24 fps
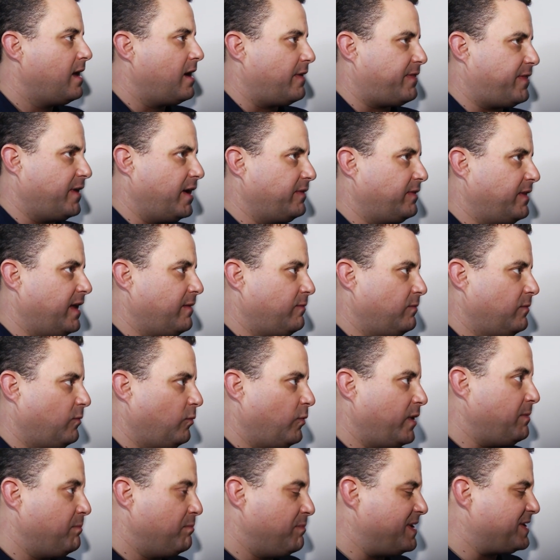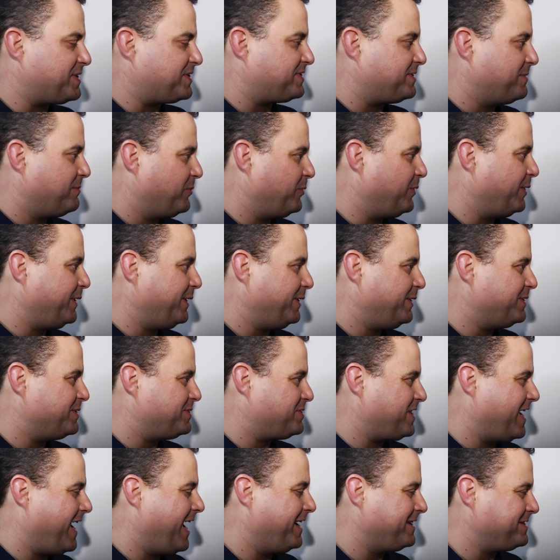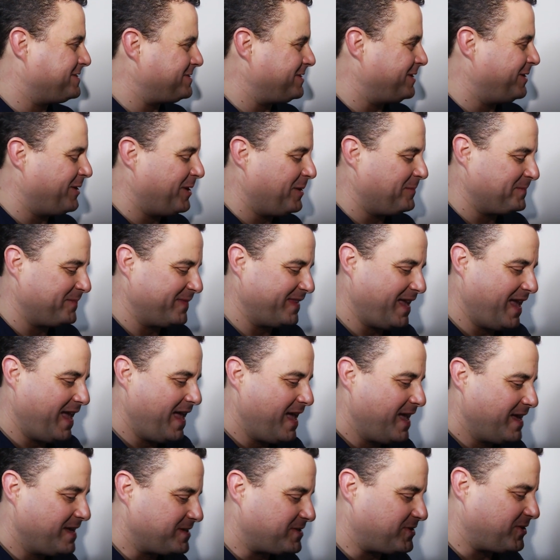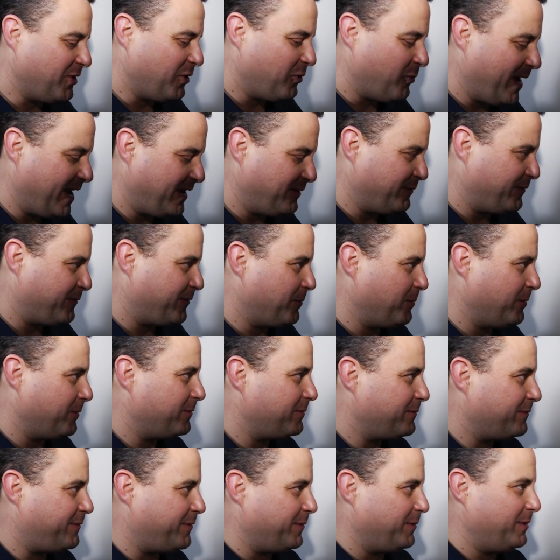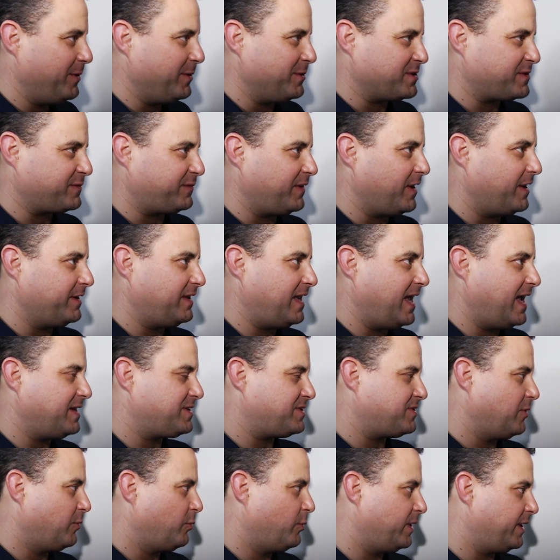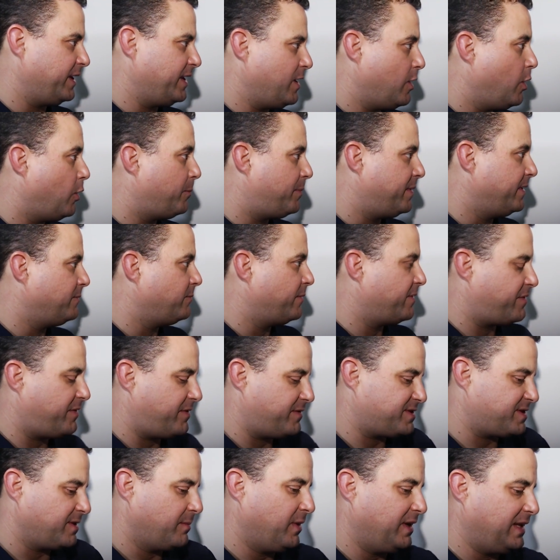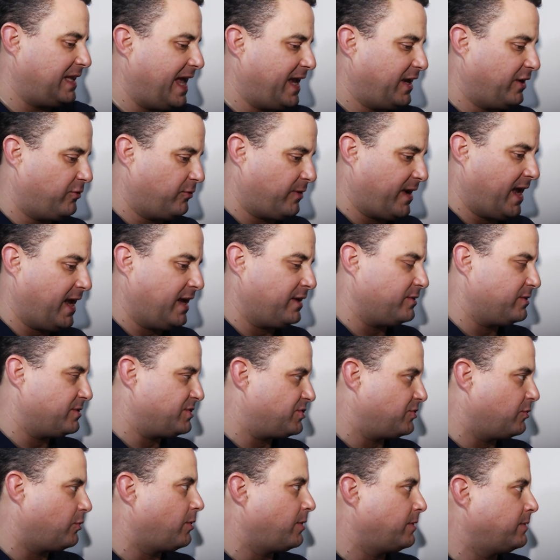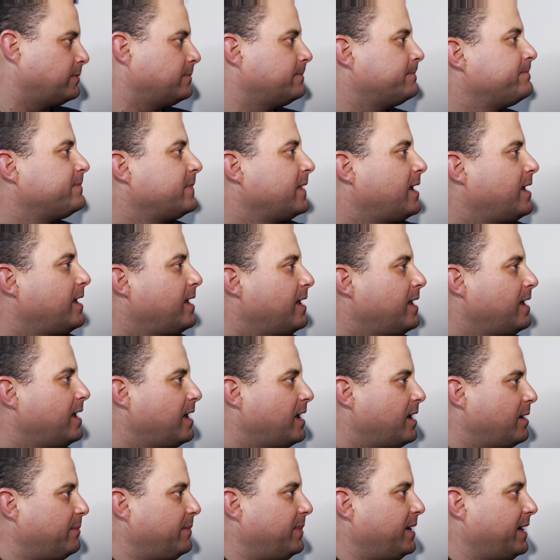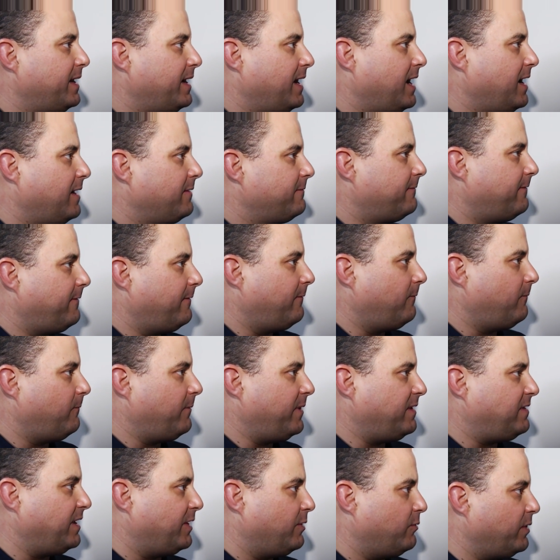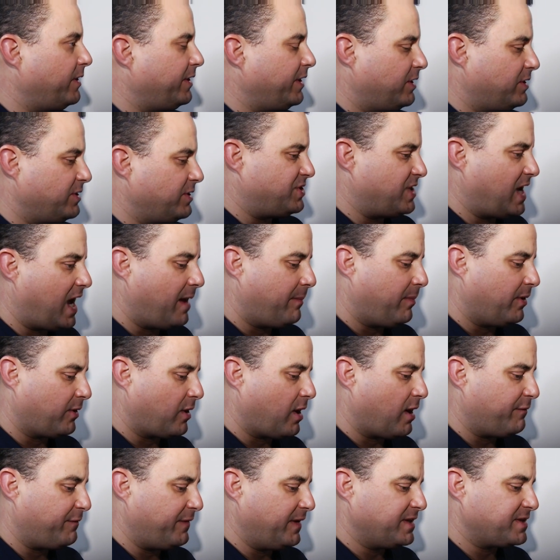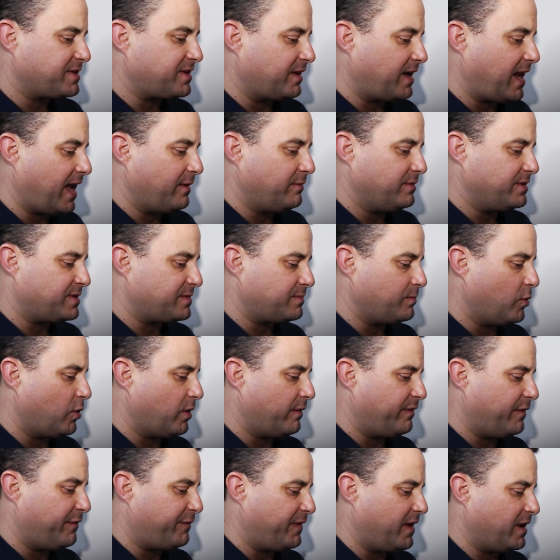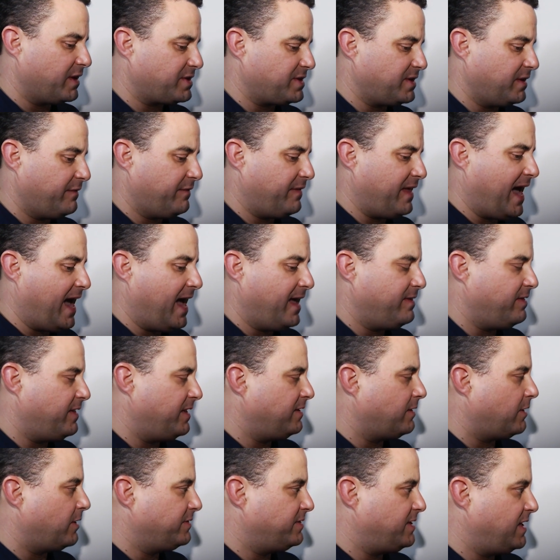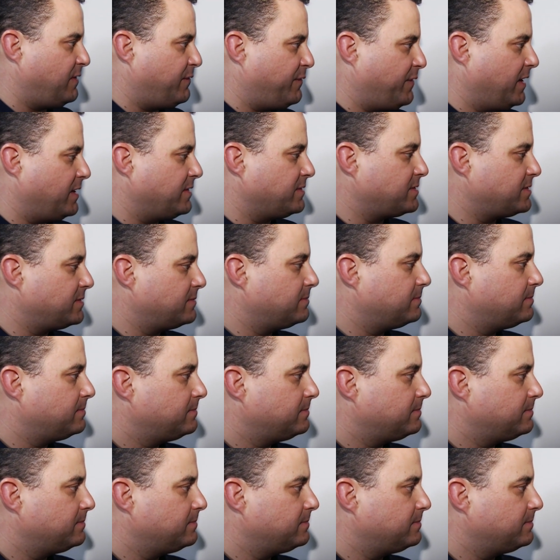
thought that we missed some really good shots, you know. I'm still waiting for those floodgates to really open with someone like Grant or Jordan, but did a really job on offense. Tonight was more of a function of that than their defense.